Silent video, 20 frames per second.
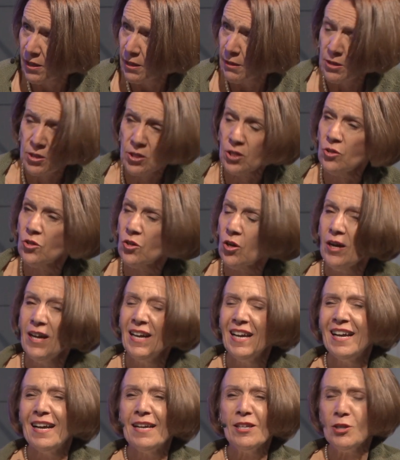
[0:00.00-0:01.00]
So can
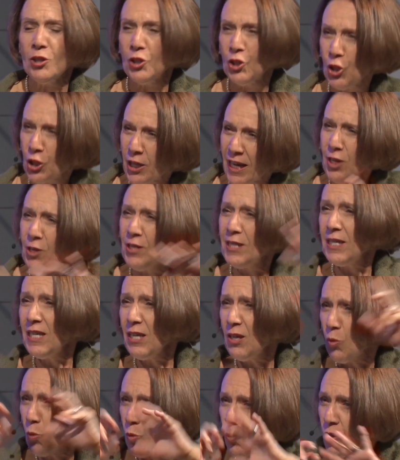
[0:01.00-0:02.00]
you
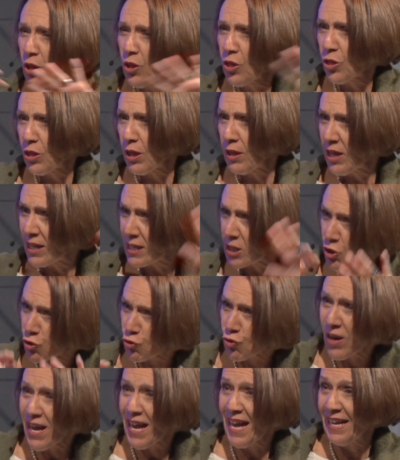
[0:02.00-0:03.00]
see all the
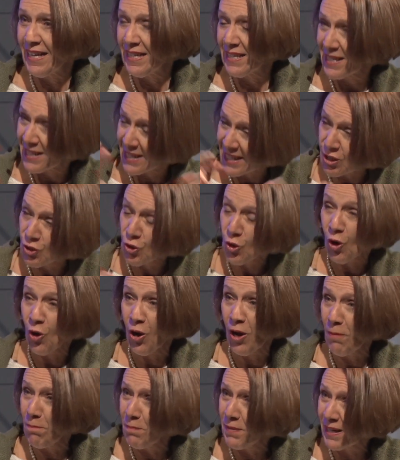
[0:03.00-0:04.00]
strands that you are
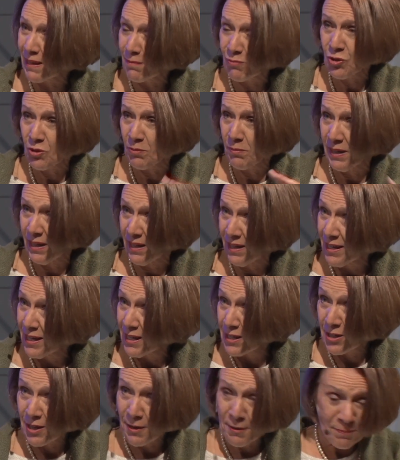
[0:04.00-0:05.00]
opening up to me?
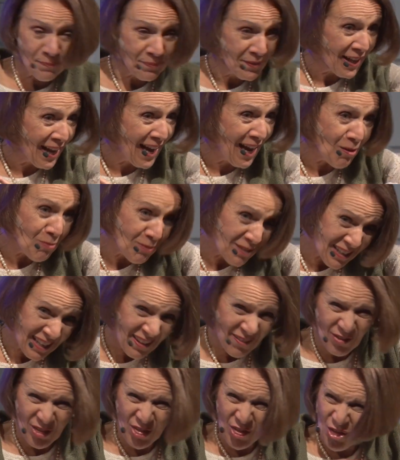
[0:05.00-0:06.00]
So I would
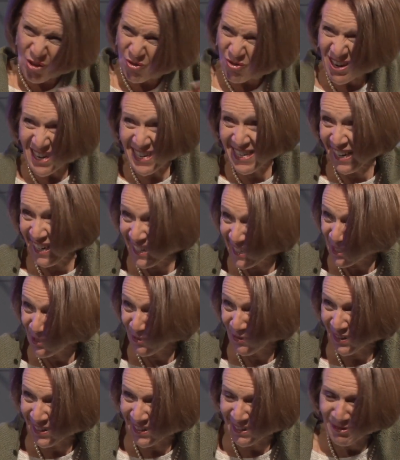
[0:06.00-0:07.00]
love 3 days
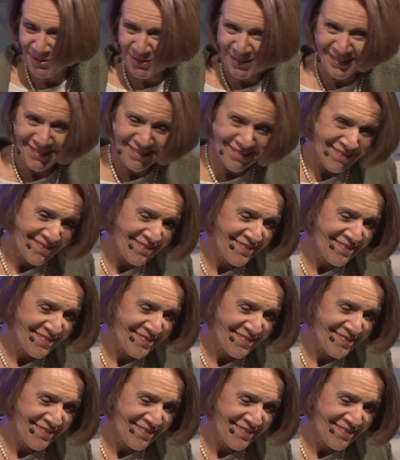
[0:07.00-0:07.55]
for that one.